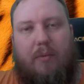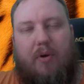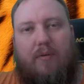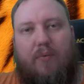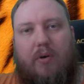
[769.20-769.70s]

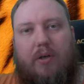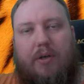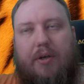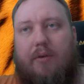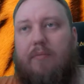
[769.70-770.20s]
off
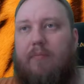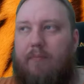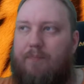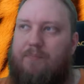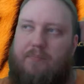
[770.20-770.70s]
work.
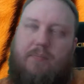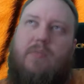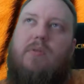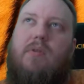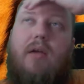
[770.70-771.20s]

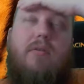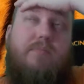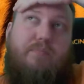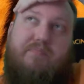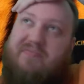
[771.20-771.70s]

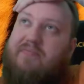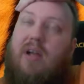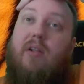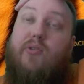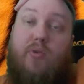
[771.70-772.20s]

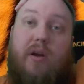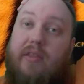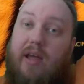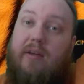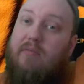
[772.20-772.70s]
I'll try
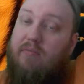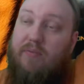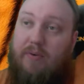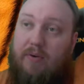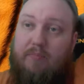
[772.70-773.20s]
that
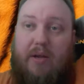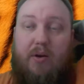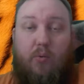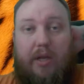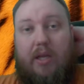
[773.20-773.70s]
for
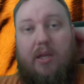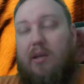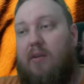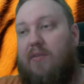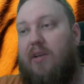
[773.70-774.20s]
about a
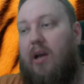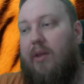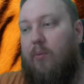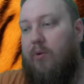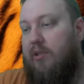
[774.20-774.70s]
week, see how
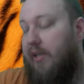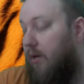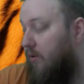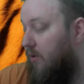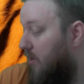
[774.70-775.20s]
that works
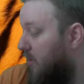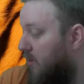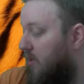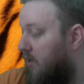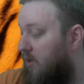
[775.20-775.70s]
out.
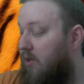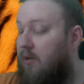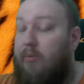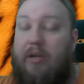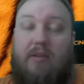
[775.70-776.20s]

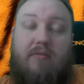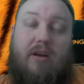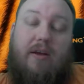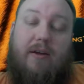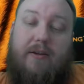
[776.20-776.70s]
But
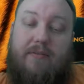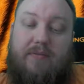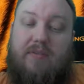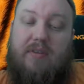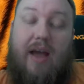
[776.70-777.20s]

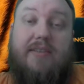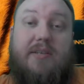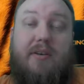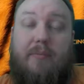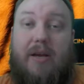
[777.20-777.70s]
as
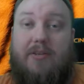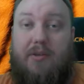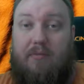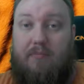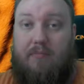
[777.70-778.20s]
you can
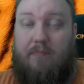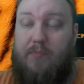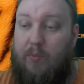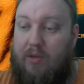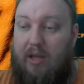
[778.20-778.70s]
imagine,
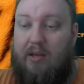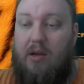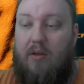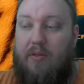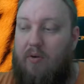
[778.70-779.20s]
with
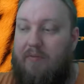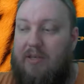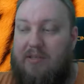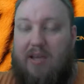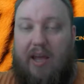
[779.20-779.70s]
any other of
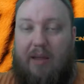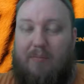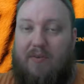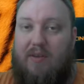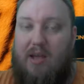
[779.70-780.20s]
these games,